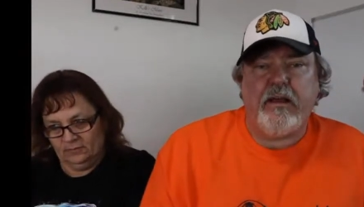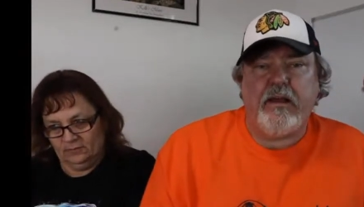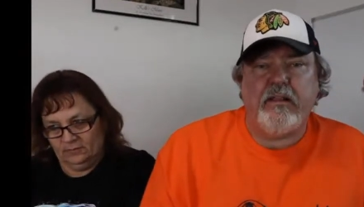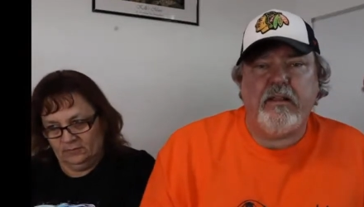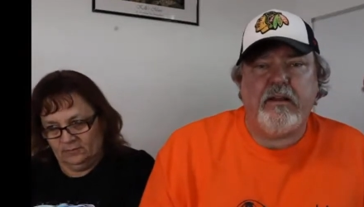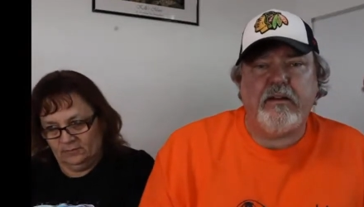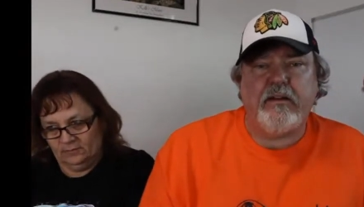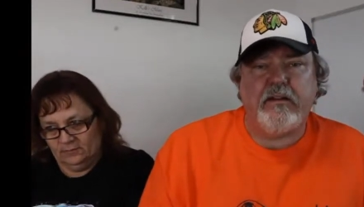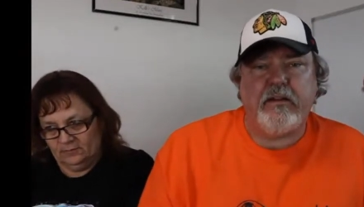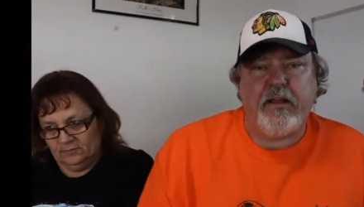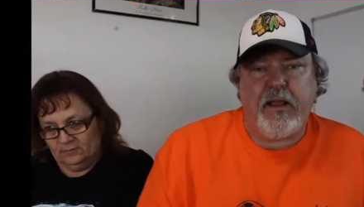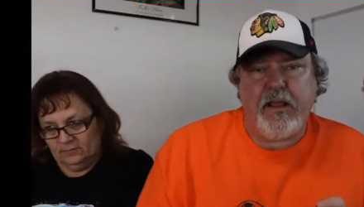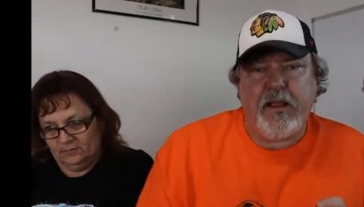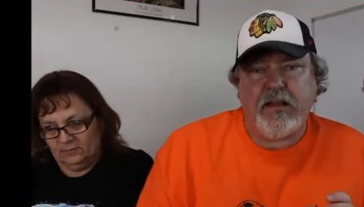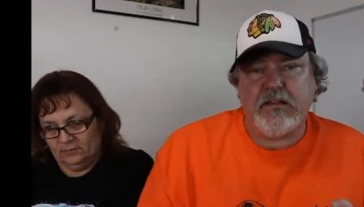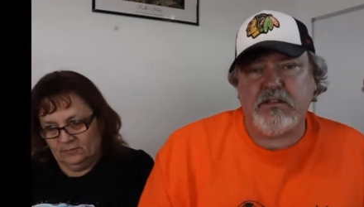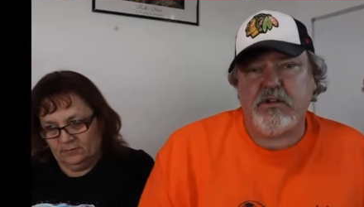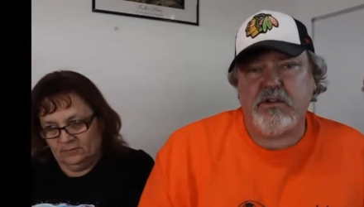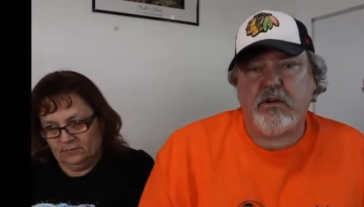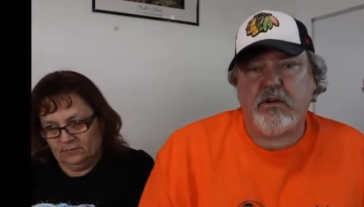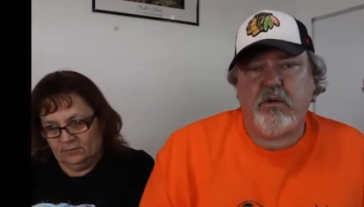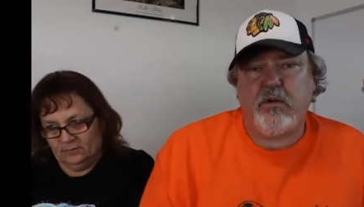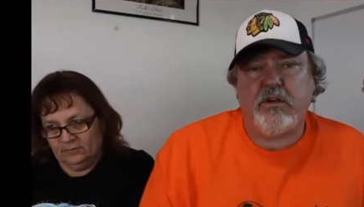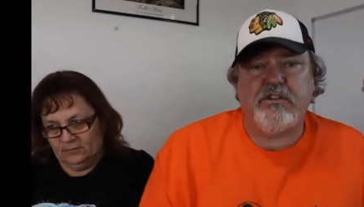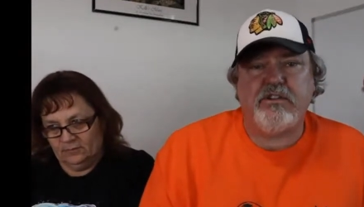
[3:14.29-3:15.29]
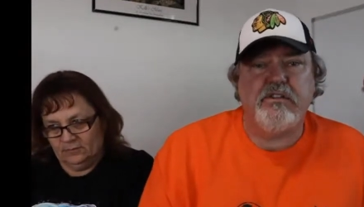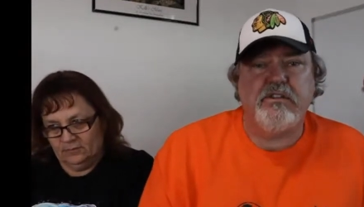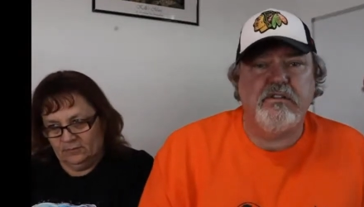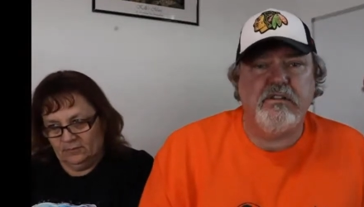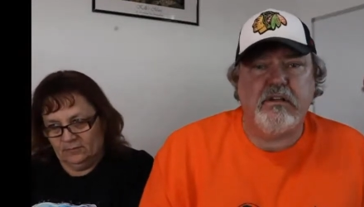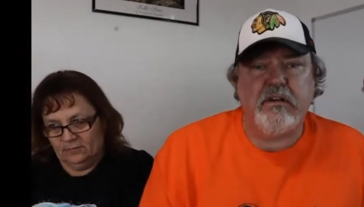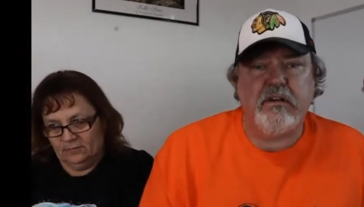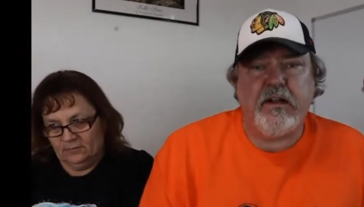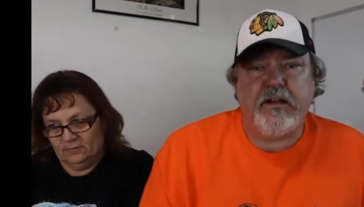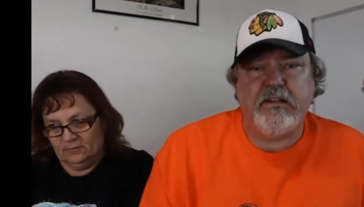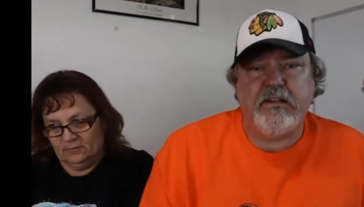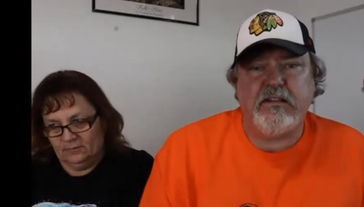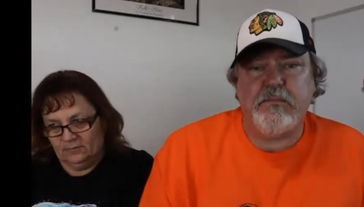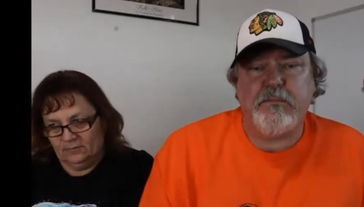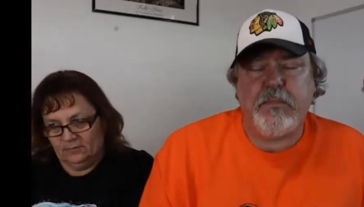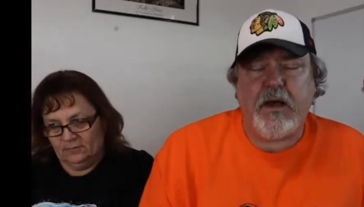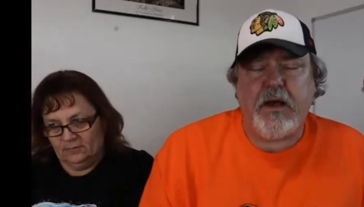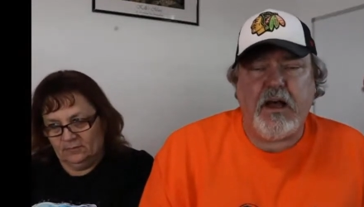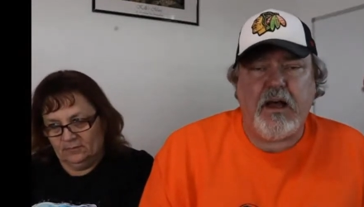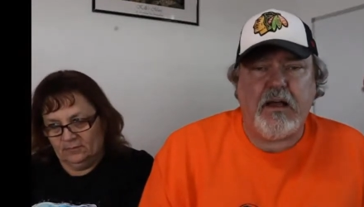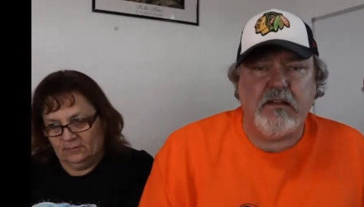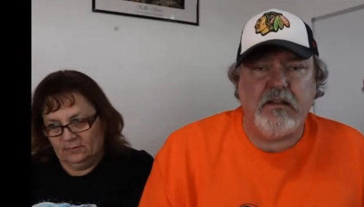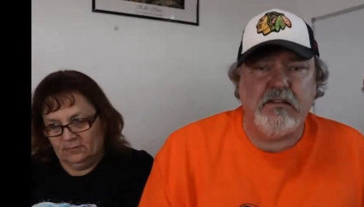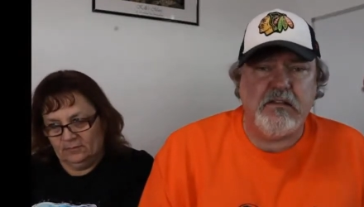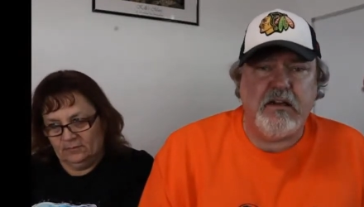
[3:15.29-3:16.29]
Speaker 1: I like to answer questions on
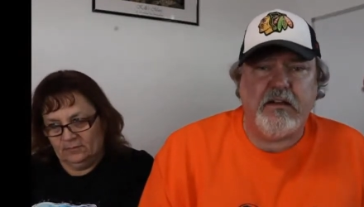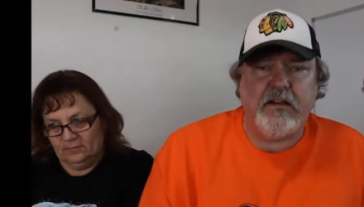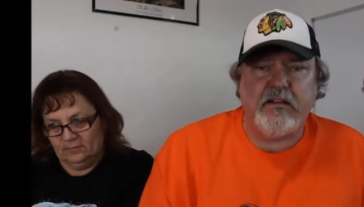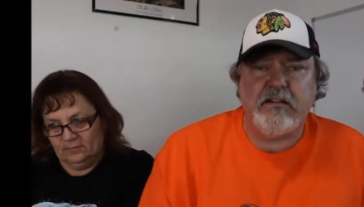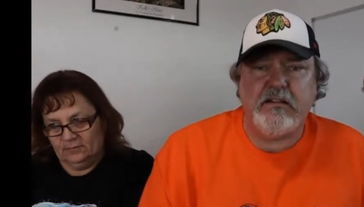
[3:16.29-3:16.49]
isopods and